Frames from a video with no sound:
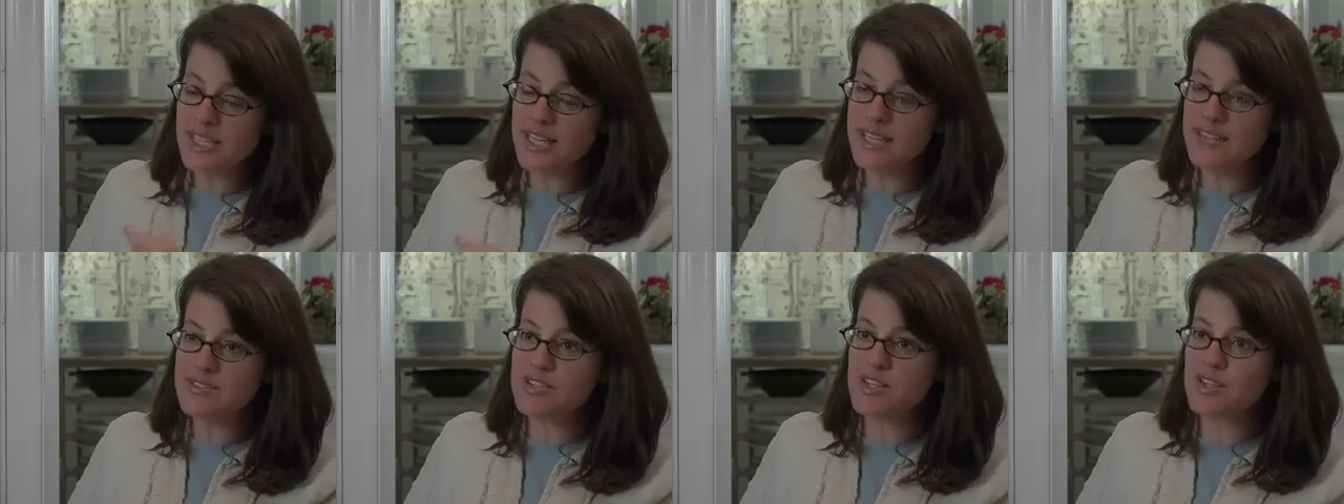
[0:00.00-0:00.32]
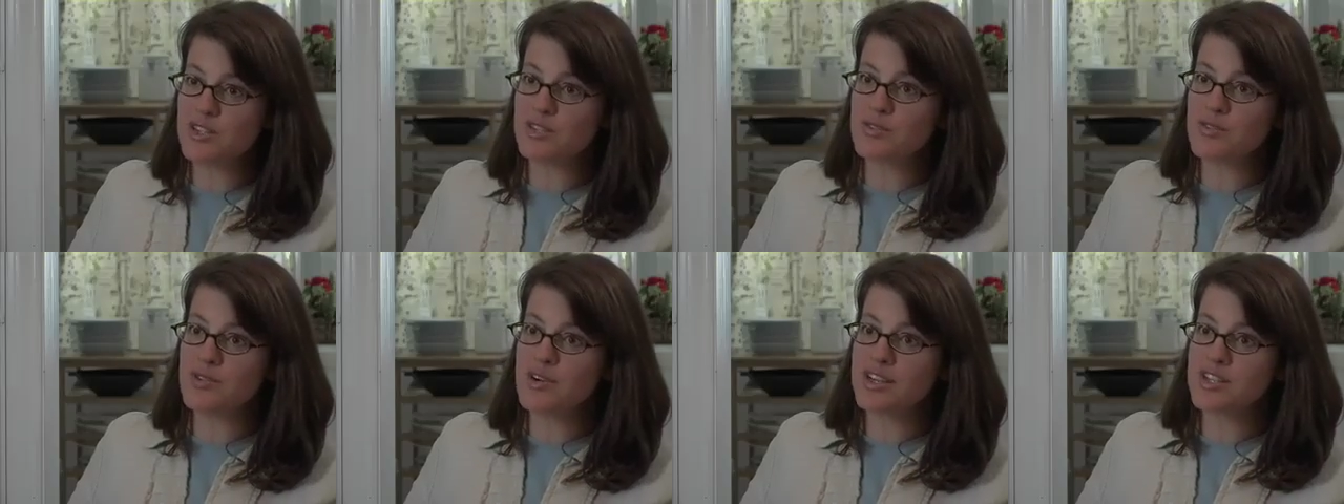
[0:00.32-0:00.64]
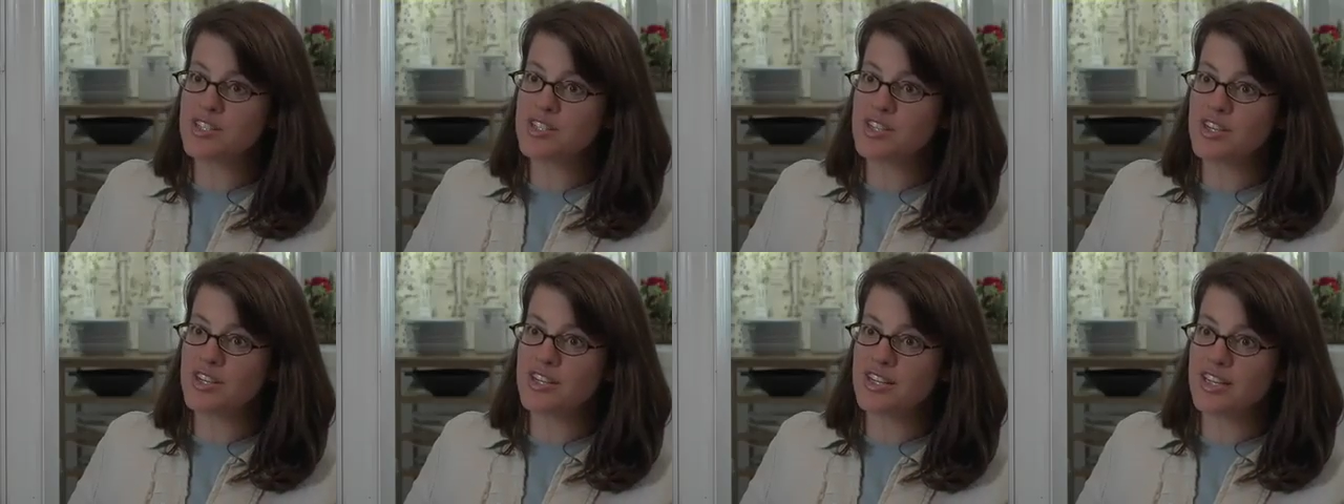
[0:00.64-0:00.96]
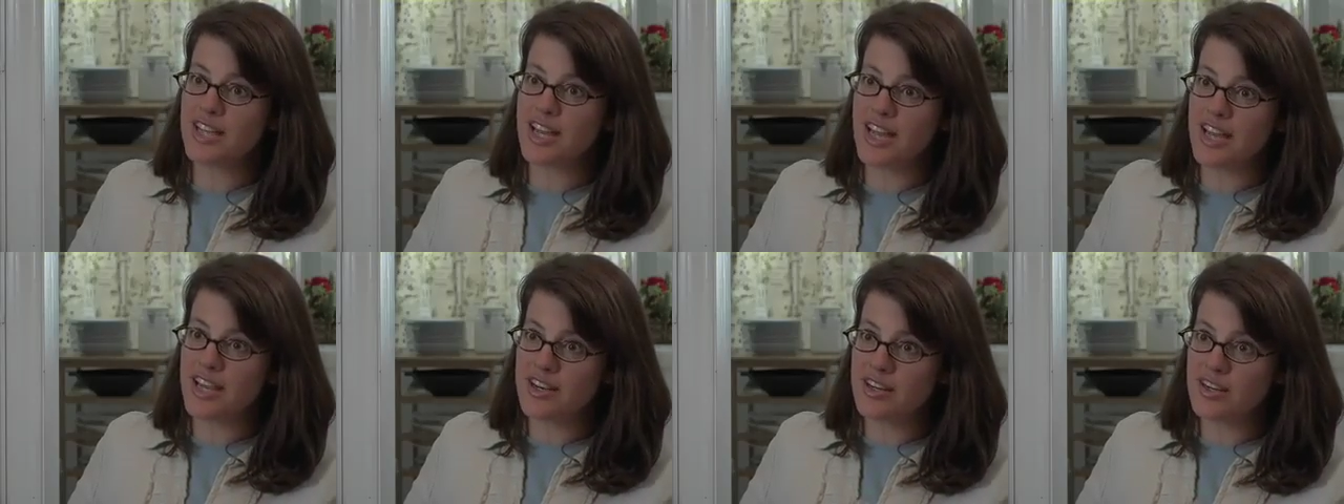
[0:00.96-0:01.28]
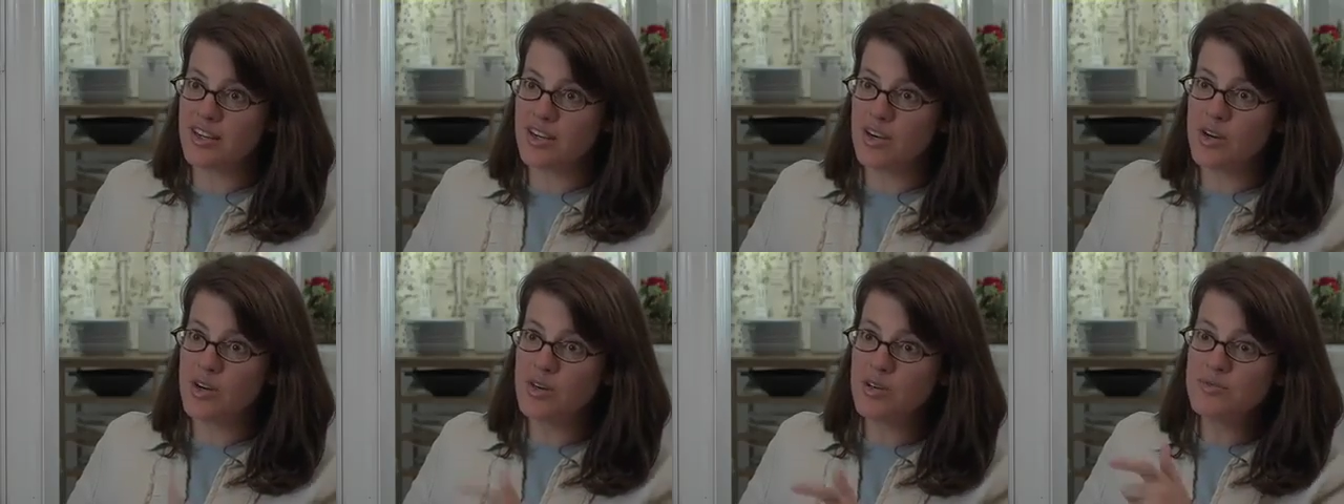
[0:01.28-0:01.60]
I took the wrong turn again.
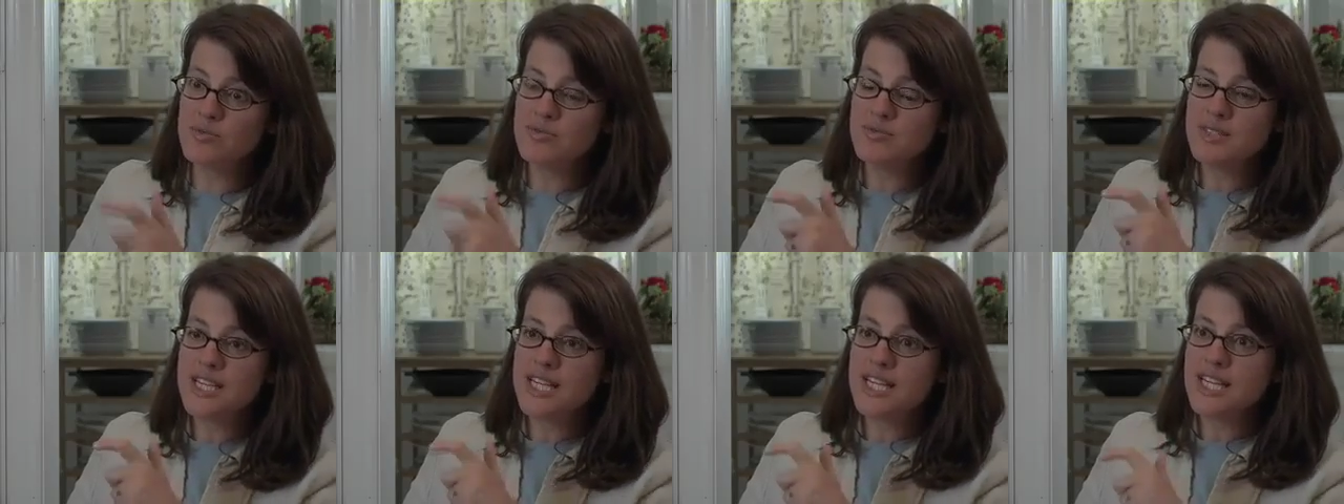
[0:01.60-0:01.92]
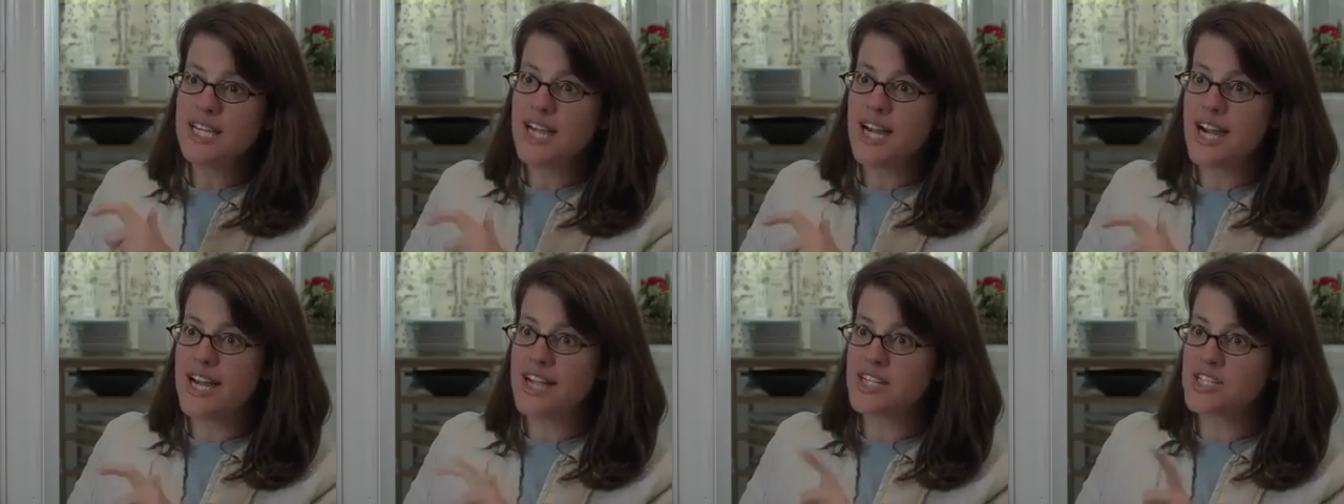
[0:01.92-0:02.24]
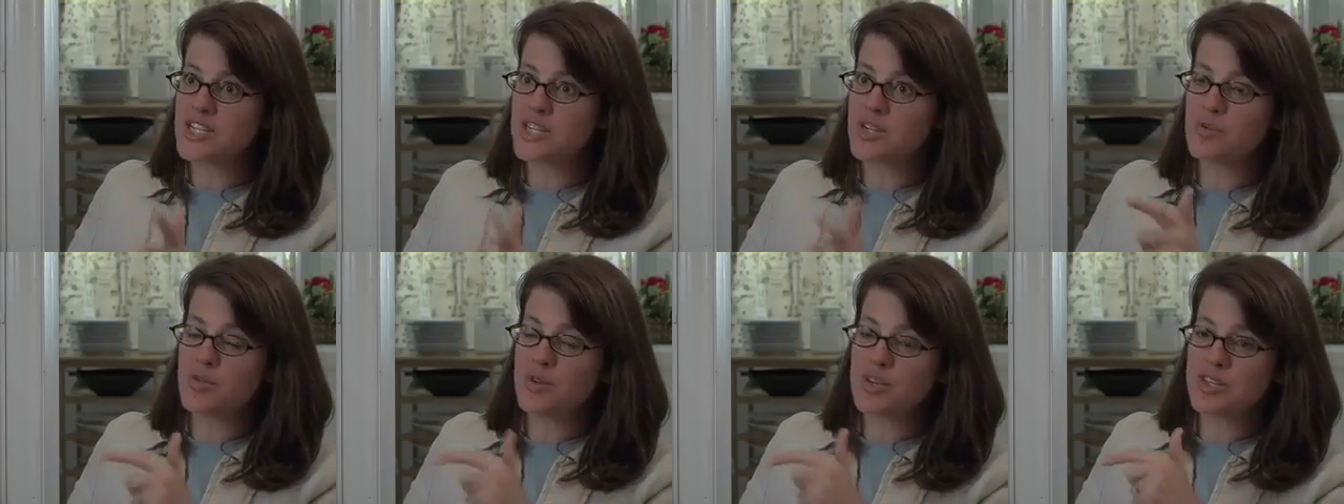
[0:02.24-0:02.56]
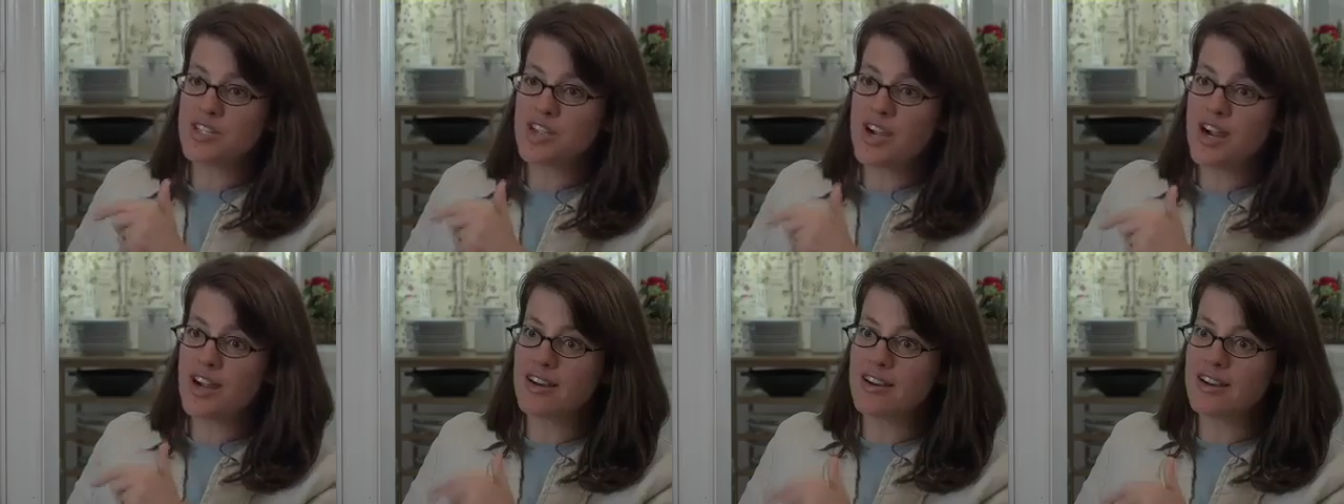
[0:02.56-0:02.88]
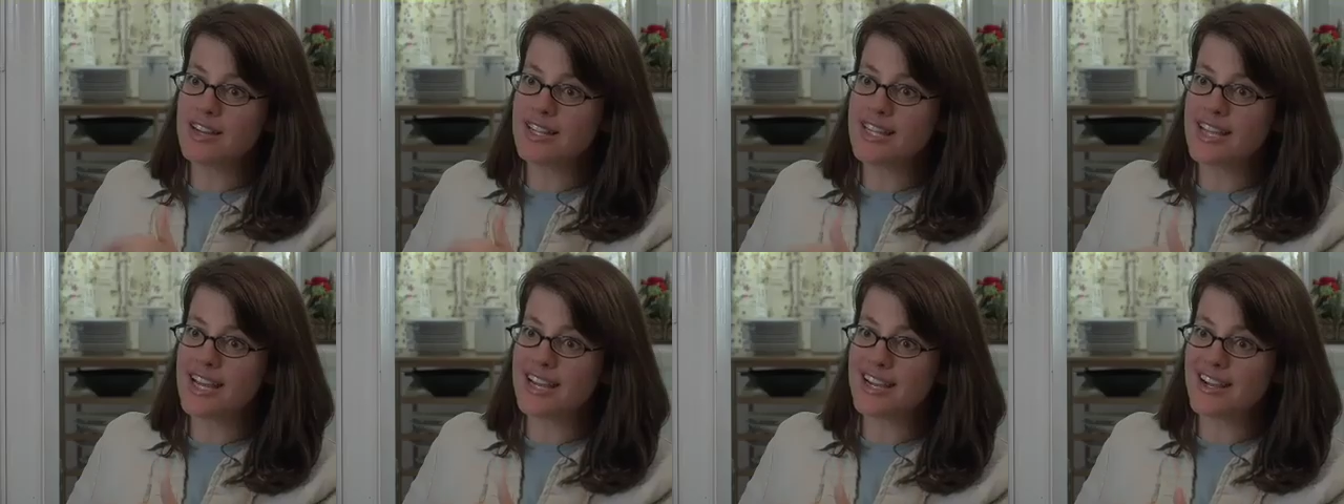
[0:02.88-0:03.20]
Or, oh, I should have worked harder
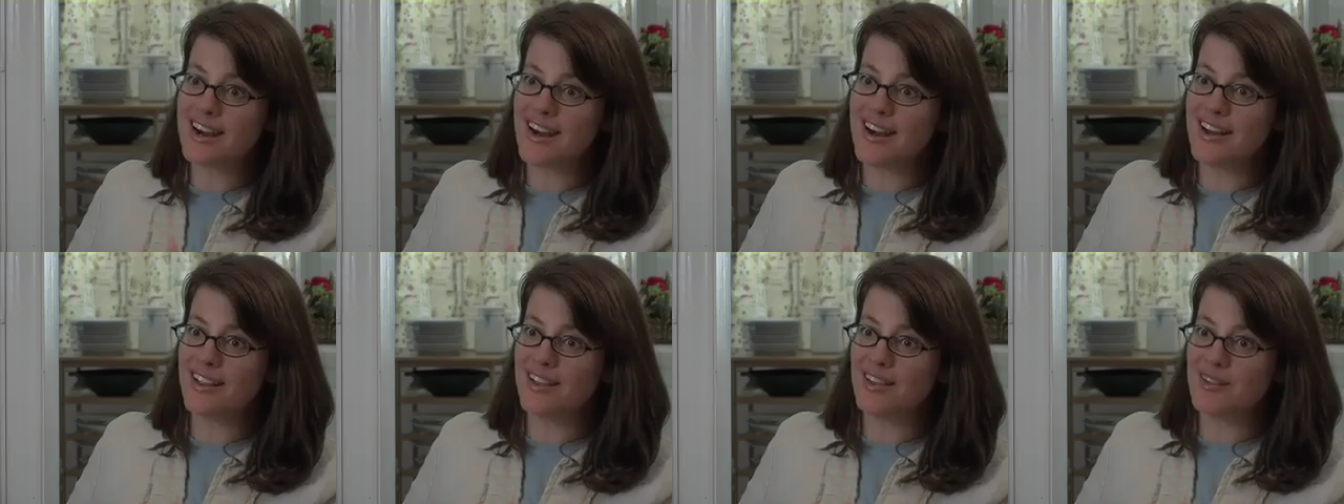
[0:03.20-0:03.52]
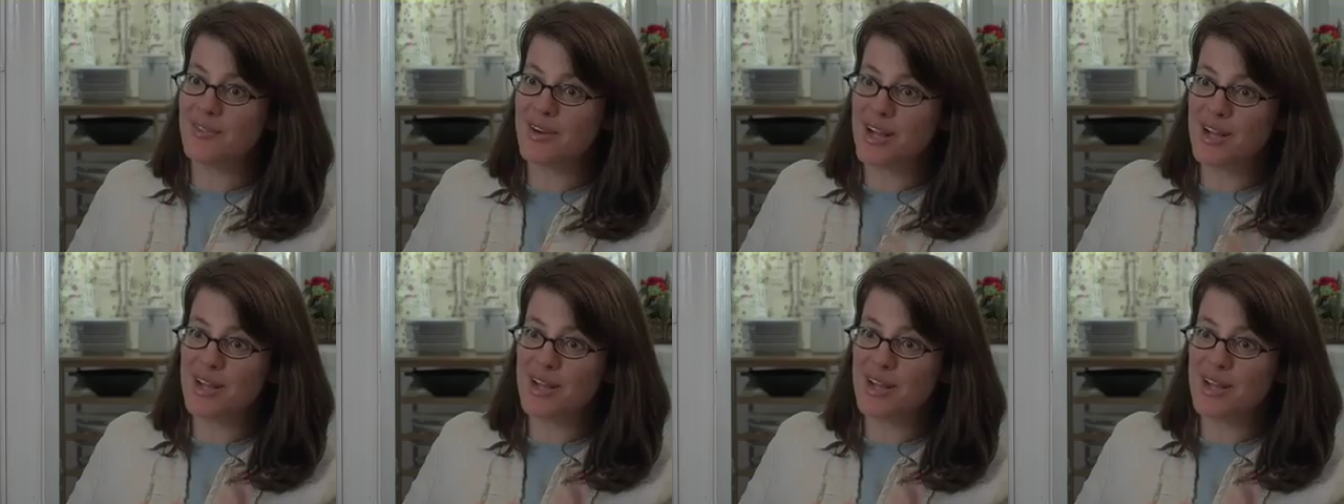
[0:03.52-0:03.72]
on that column.